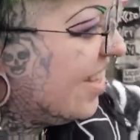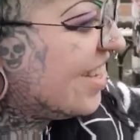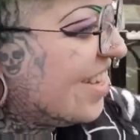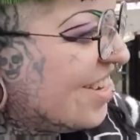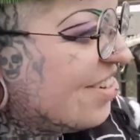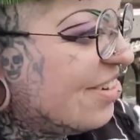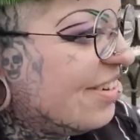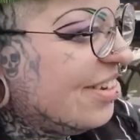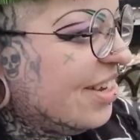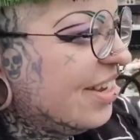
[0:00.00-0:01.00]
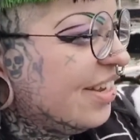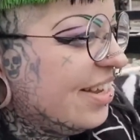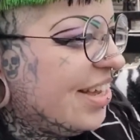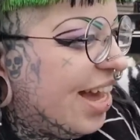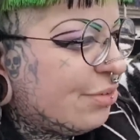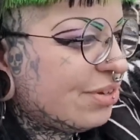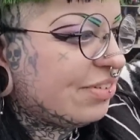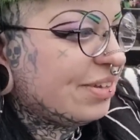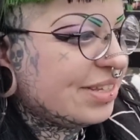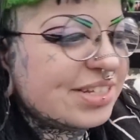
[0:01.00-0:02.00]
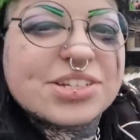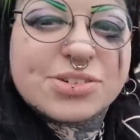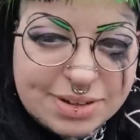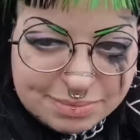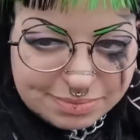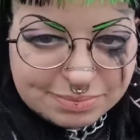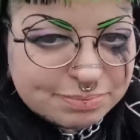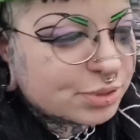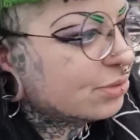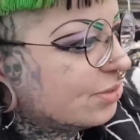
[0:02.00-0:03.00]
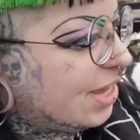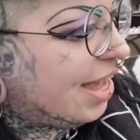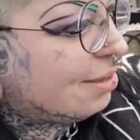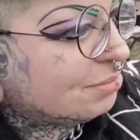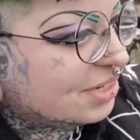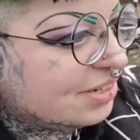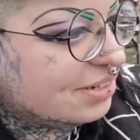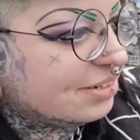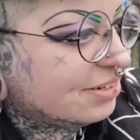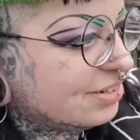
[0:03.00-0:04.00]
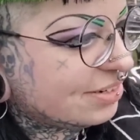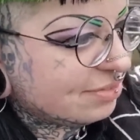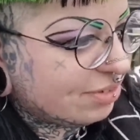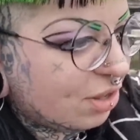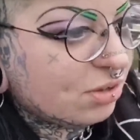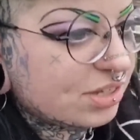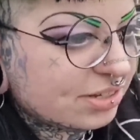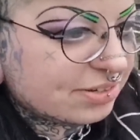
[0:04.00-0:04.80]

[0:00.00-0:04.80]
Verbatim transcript: this is your, however, this is your Boo Camden vlog